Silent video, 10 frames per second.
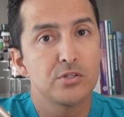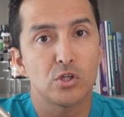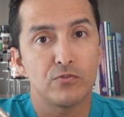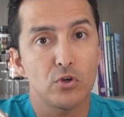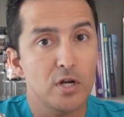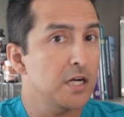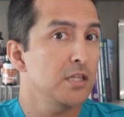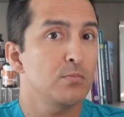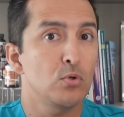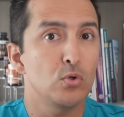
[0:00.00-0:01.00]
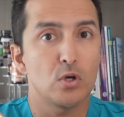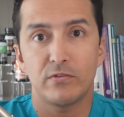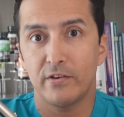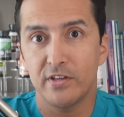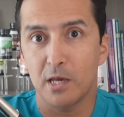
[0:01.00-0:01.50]
So if you're not in the mood
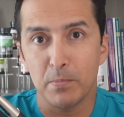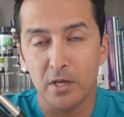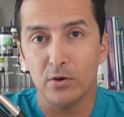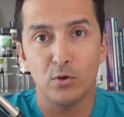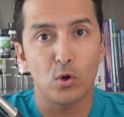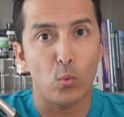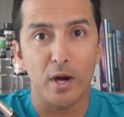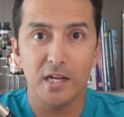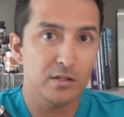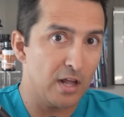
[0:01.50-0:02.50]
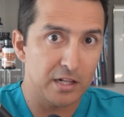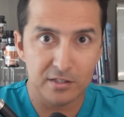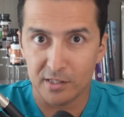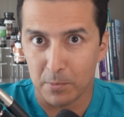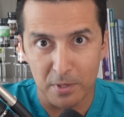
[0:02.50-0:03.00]
of having a meal or waiting
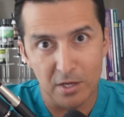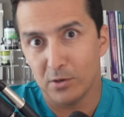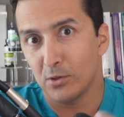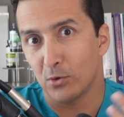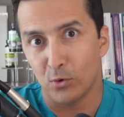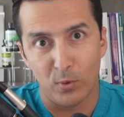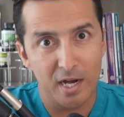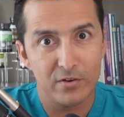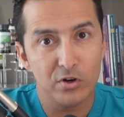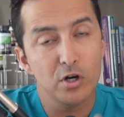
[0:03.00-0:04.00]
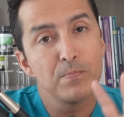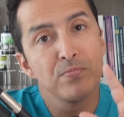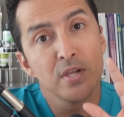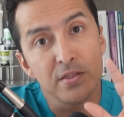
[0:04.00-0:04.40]
until a meal or whatever,